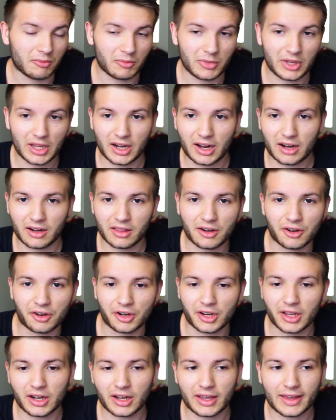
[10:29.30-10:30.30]
get out of there, or
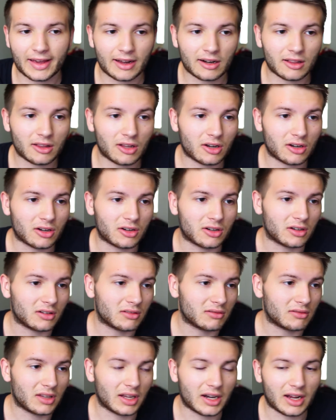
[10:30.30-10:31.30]
get a catalog
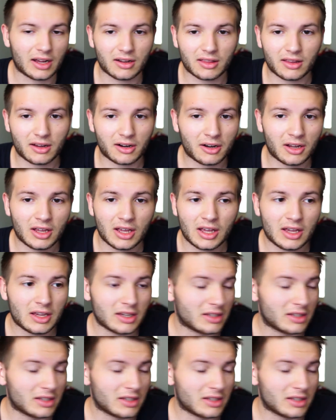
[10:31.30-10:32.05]
or get out of there.